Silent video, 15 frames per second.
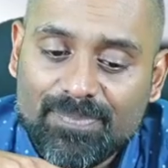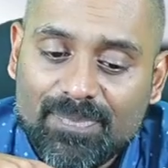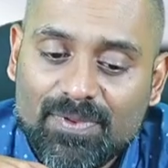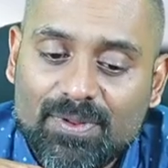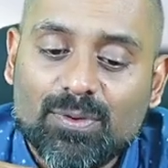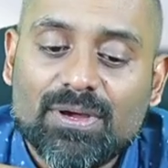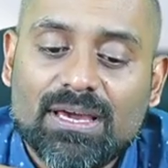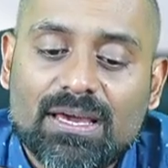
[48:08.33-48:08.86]

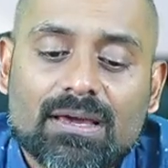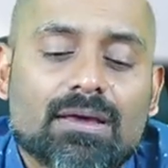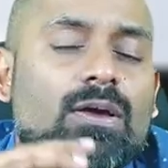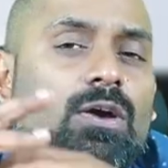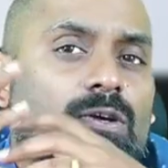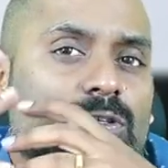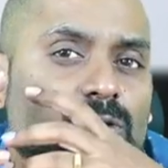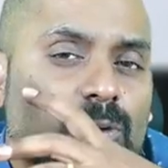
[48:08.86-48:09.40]
Okay,
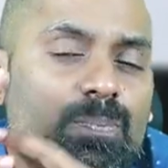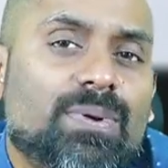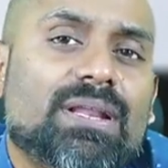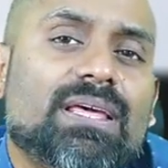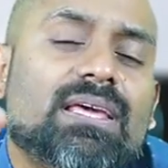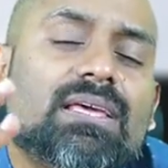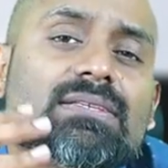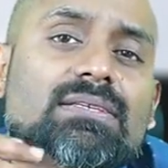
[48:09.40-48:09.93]
so
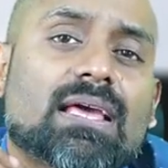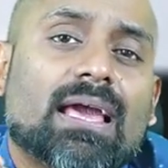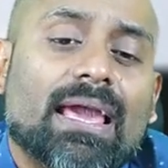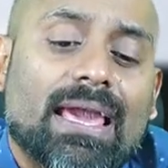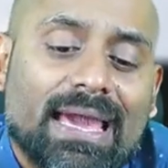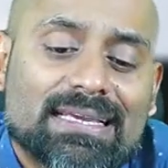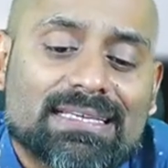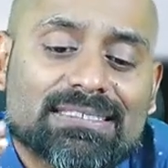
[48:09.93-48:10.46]
please
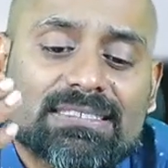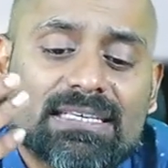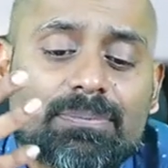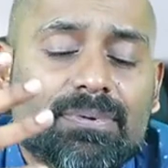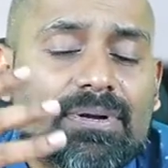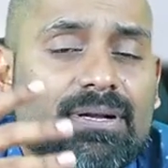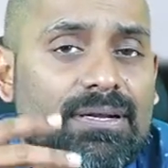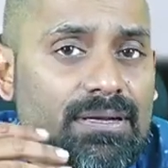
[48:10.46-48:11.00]

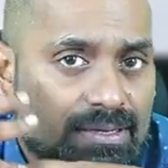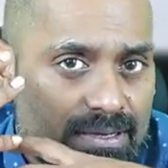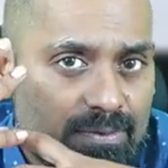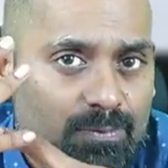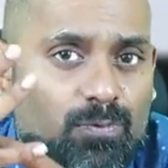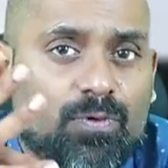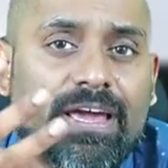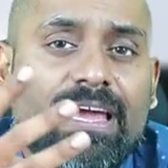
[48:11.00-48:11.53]
accept
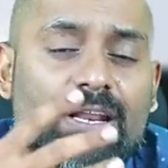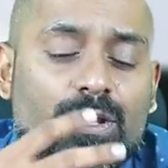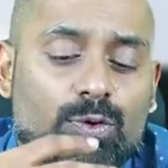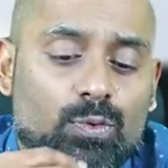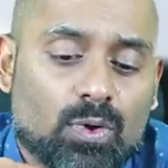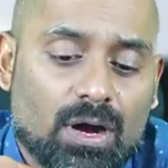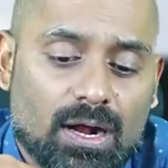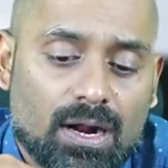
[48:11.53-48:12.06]
where you
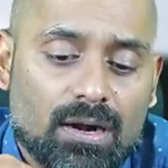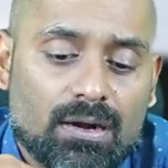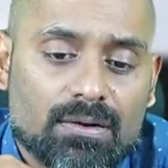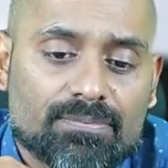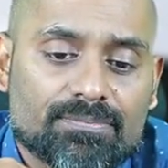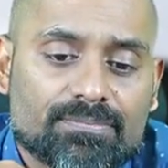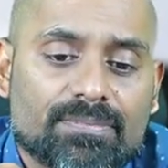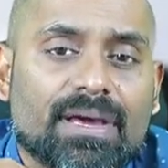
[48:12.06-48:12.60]
are
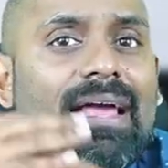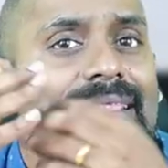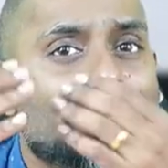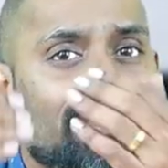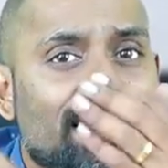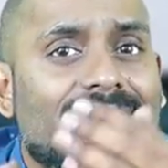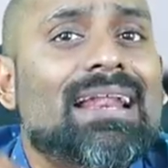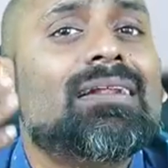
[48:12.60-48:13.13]
and
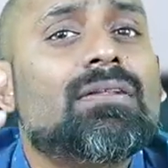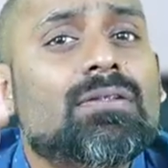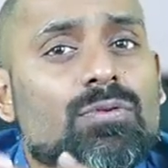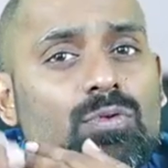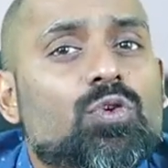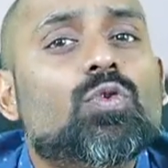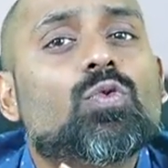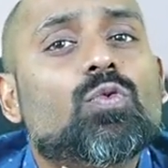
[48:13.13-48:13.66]
then
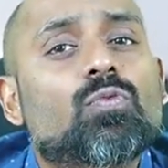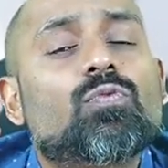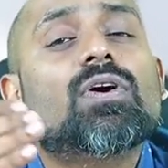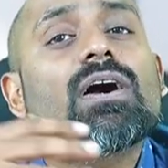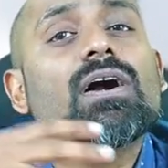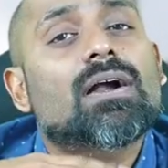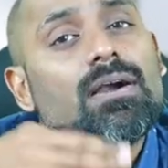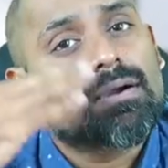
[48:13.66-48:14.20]
you
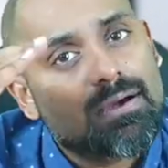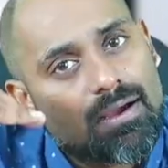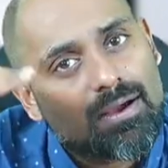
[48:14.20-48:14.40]
work